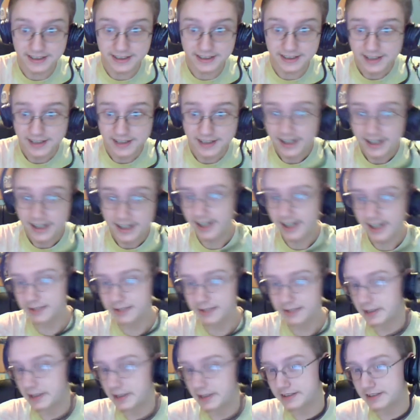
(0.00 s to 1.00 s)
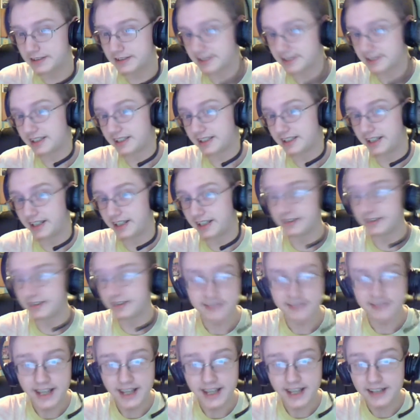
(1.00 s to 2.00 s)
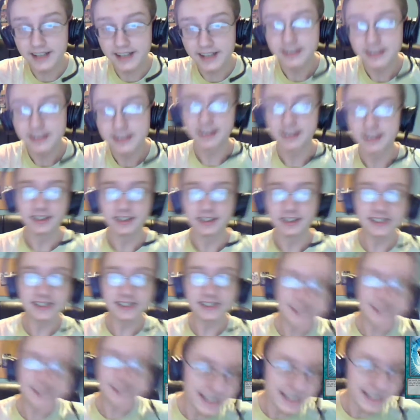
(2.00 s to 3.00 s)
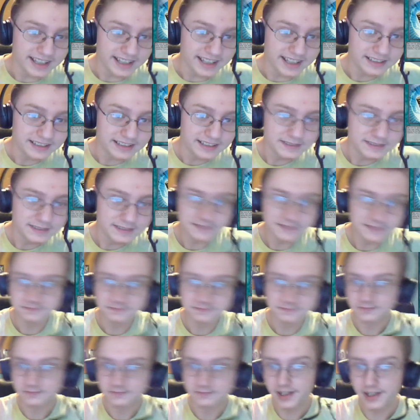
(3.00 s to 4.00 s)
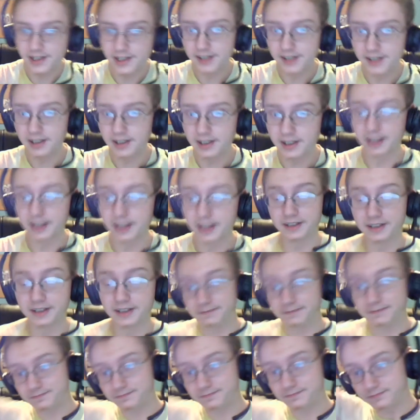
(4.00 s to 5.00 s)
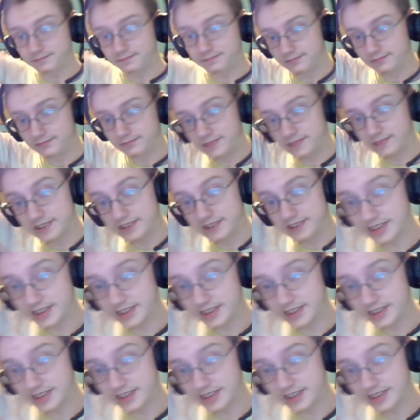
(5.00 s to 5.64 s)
And if you have something that you can set, you set it. And something I